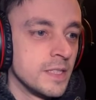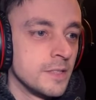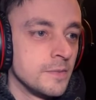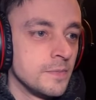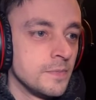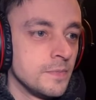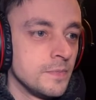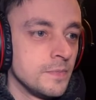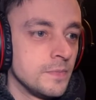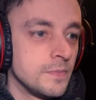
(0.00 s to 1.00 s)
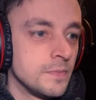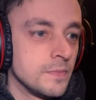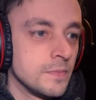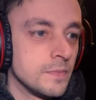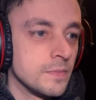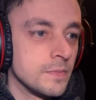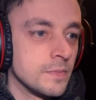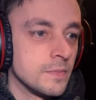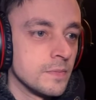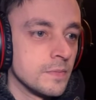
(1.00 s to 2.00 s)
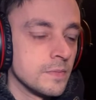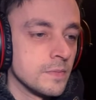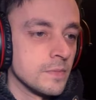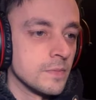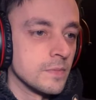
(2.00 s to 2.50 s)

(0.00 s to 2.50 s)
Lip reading: (silence)